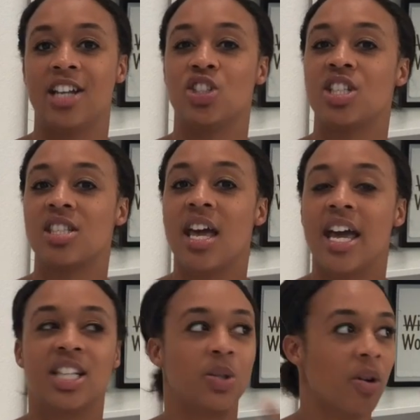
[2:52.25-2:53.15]
And just,
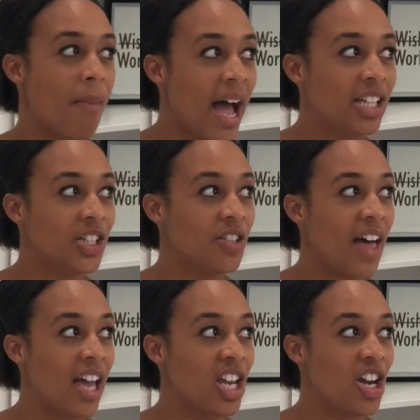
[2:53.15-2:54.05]
it's a reminder
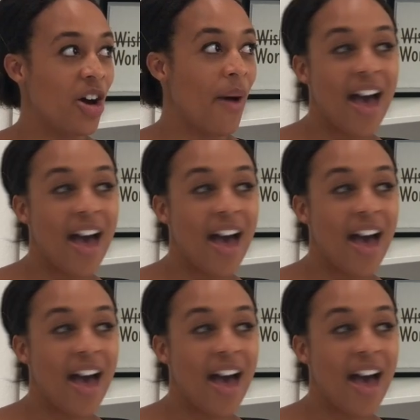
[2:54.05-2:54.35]
that, you know,